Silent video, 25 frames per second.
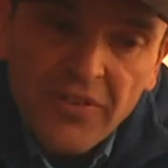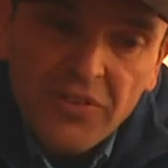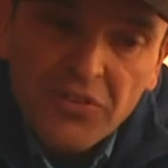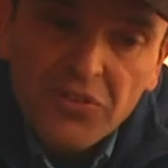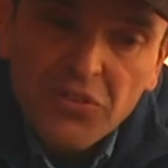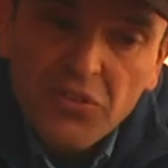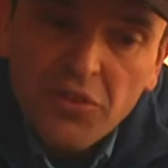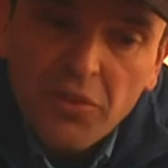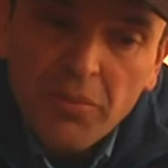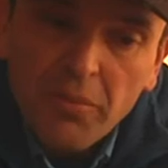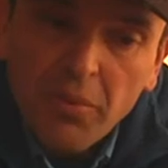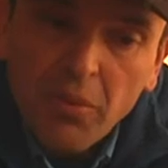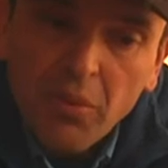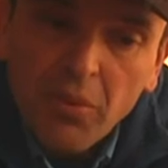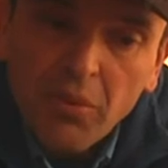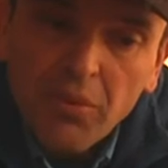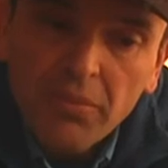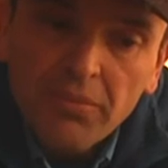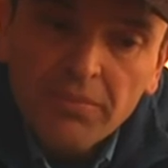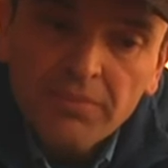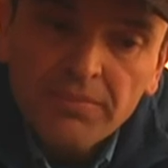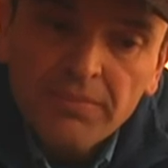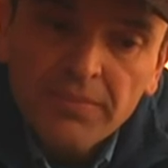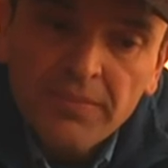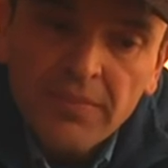durable.
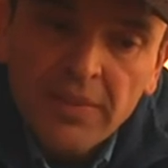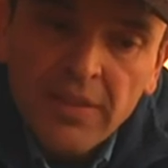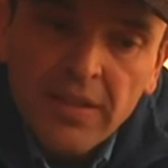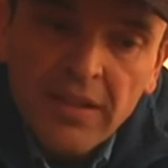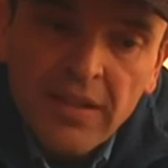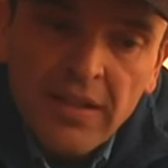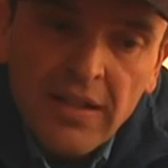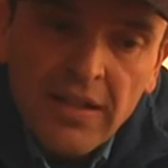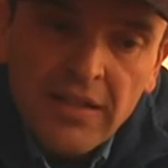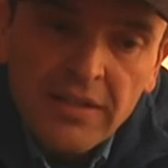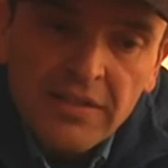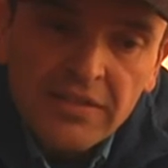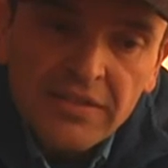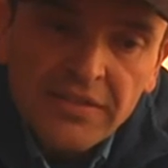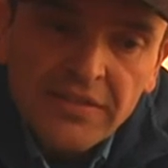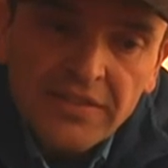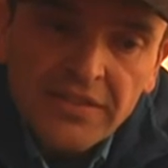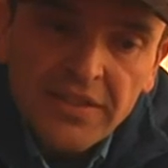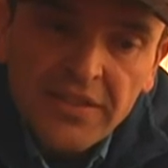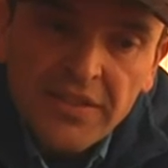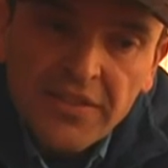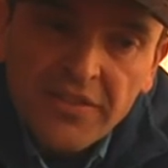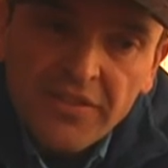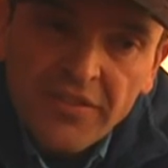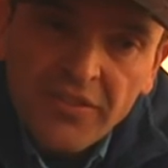This
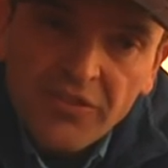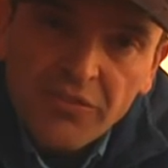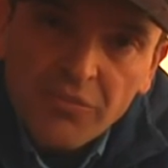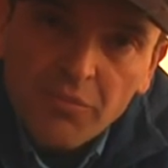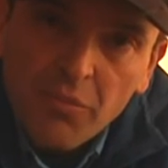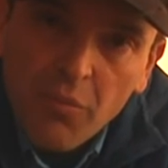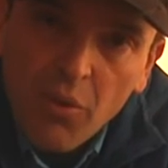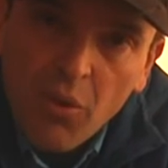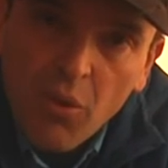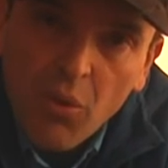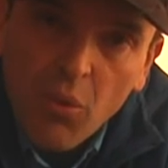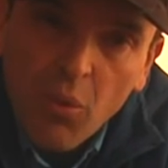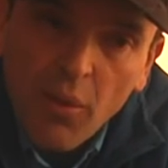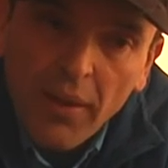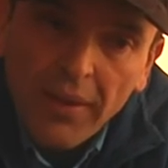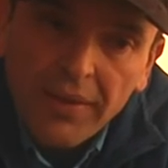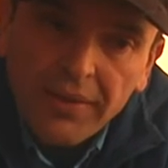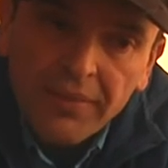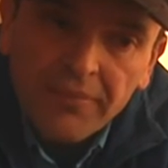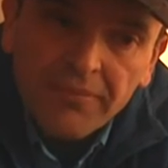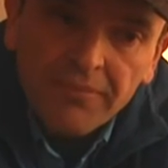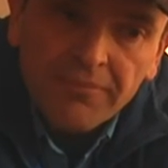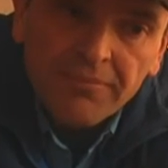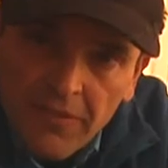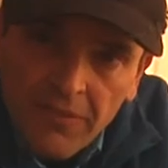is a small
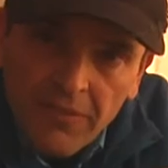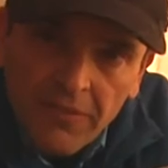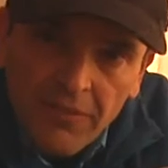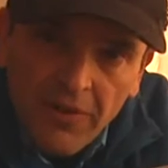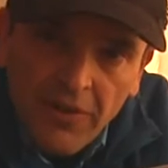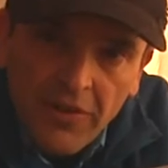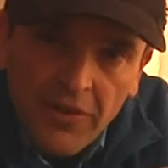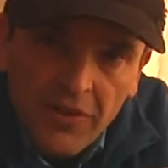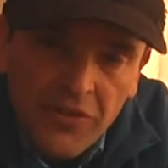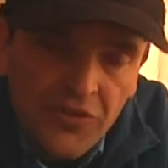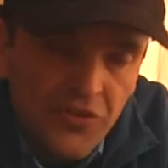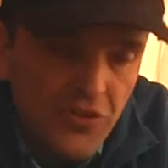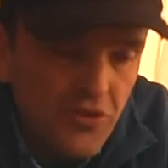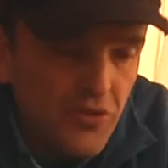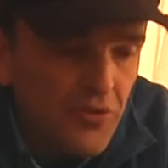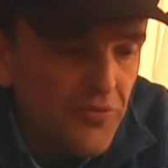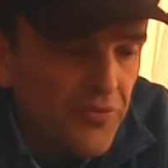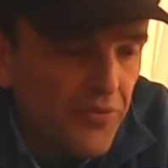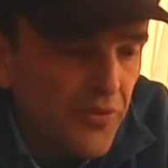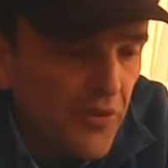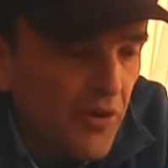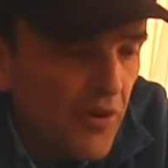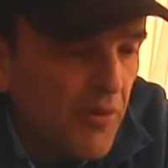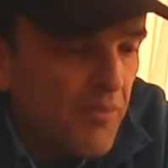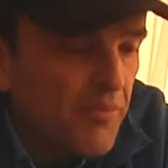one. Very new
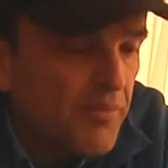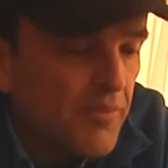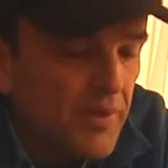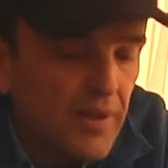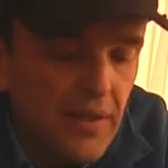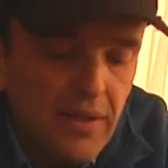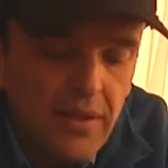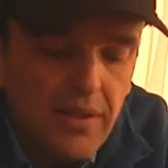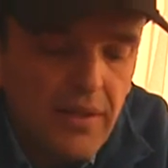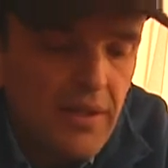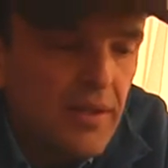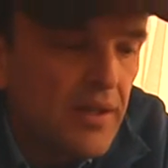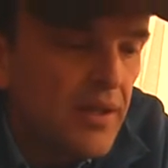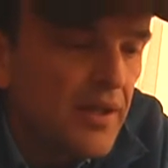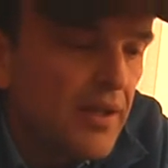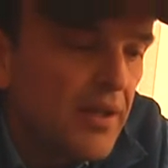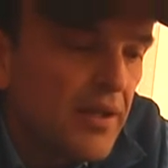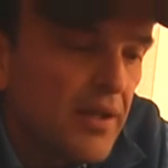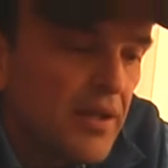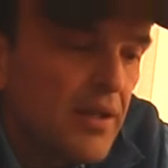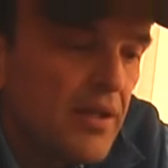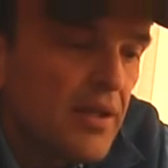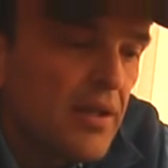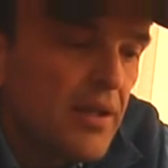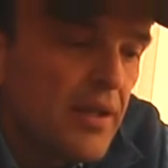from
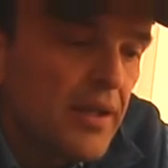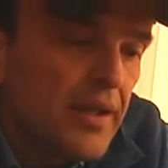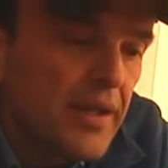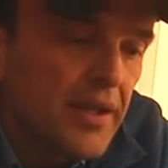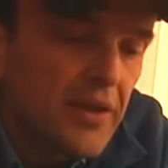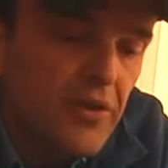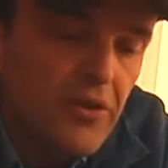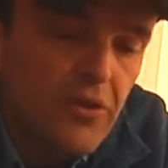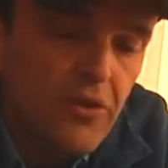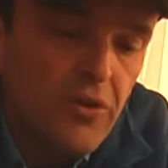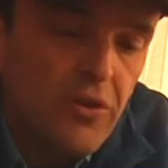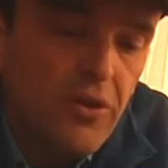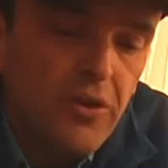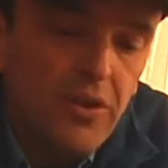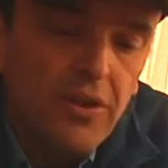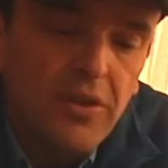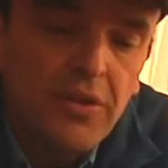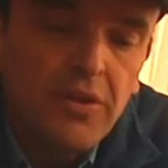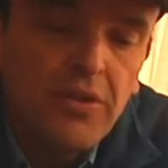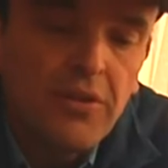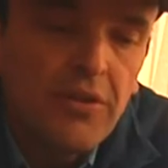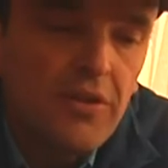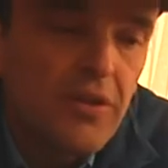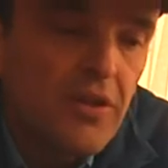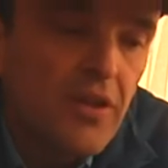Eco,
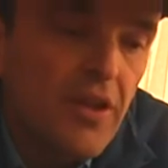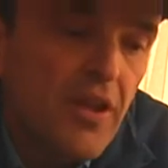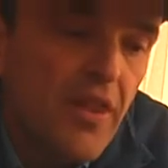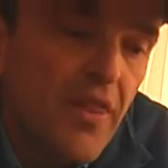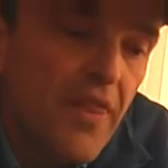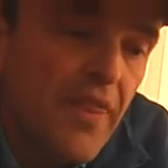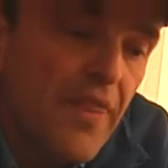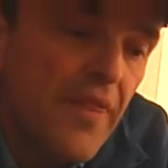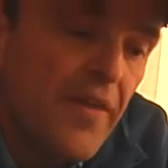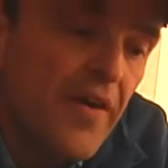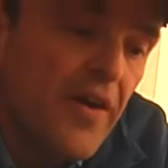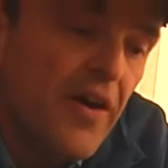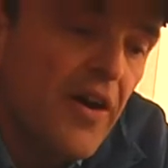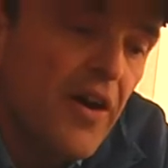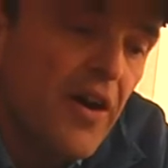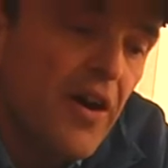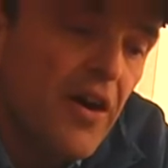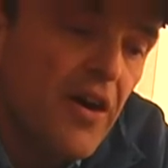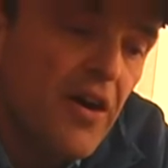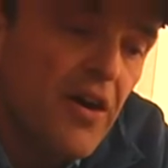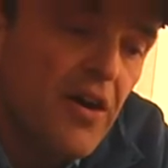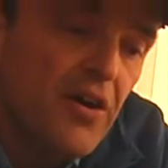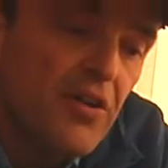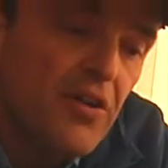the